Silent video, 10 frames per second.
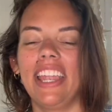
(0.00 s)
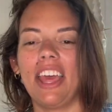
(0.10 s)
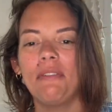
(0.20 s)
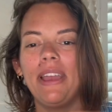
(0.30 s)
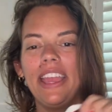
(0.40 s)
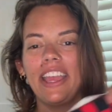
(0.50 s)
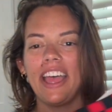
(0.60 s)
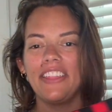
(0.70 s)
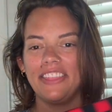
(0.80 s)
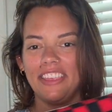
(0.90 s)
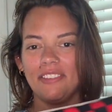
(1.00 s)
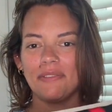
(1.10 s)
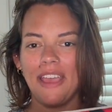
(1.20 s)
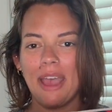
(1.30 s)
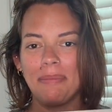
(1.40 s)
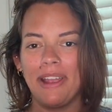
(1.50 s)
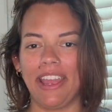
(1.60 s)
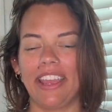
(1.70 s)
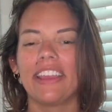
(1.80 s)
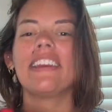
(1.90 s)
I went and got this
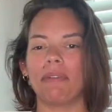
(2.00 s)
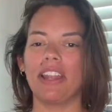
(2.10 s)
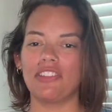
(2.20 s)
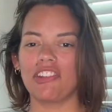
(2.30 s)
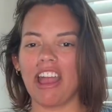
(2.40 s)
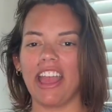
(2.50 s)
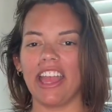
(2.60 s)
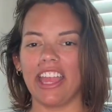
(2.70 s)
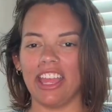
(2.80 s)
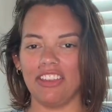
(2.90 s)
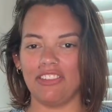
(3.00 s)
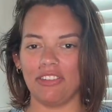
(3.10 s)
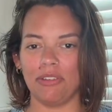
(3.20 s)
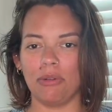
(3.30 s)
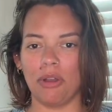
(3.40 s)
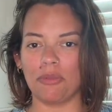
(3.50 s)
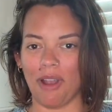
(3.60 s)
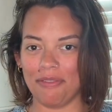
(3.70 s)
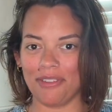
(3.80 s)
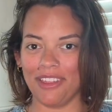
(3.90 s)
fabric. I'm gonna try and do a
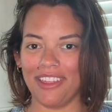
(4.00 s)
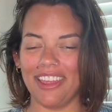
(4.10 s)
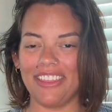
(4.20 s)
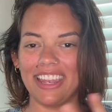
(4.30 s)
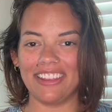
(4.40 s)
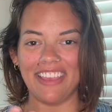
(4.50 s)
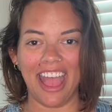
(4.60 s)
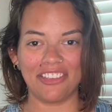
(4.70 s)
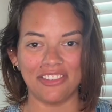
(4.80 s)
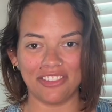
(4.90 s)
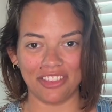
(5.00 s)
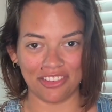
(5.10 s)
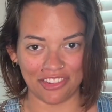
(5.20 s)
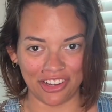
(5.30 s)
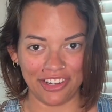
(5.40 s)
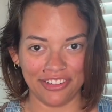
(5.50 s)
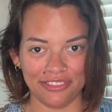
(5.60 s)
ruffle and then attach it to the shirt.